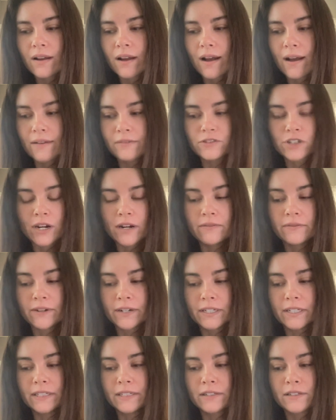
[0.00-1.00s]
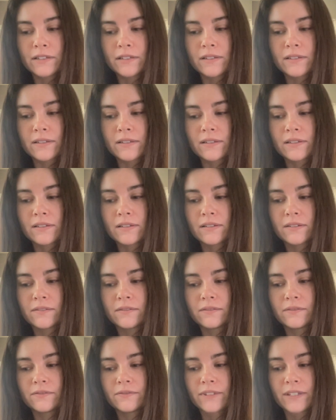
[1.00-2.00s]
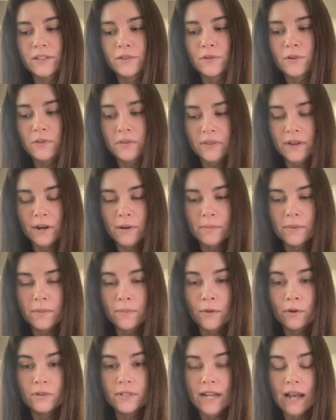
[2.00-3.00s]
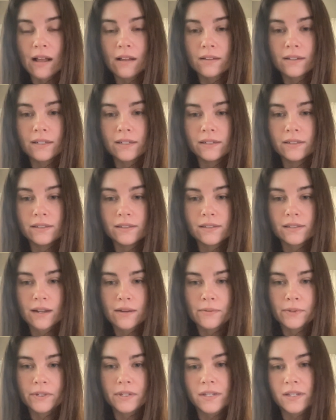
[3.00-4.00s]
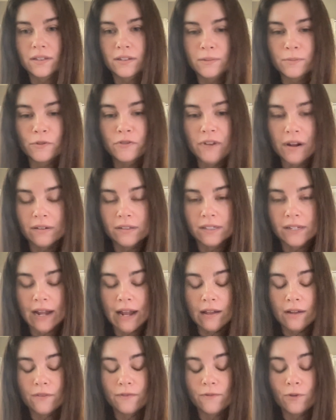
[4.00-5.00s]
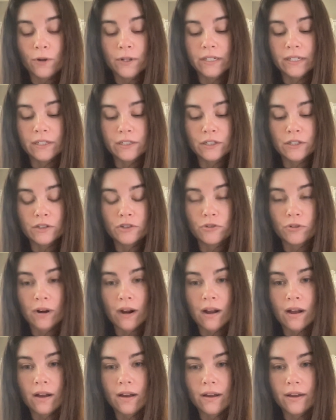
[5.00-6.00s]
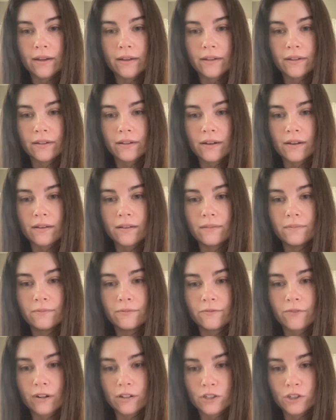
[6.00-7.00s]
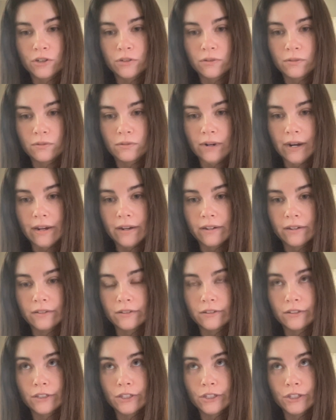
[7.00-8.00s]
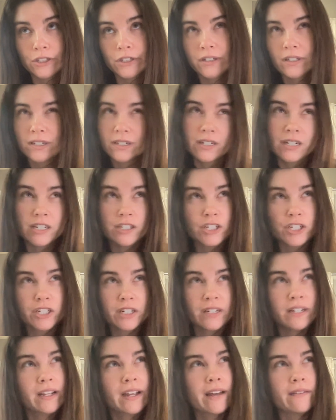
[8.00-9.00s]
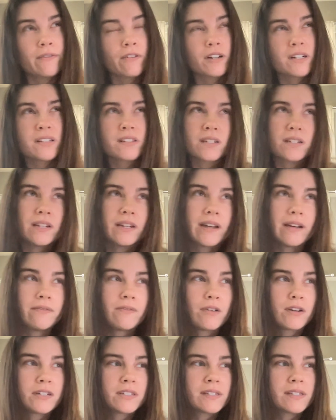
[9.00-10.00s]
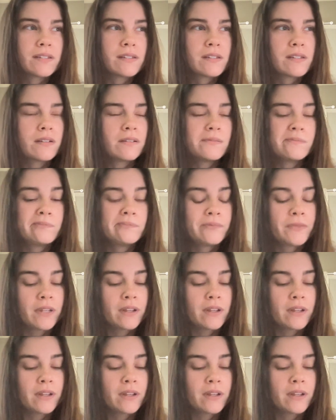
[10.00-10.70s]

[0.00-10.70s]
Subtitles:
I've tried various physical therapy modalities. I recently moved out to California to try functional range conditioning, FRC, FR system.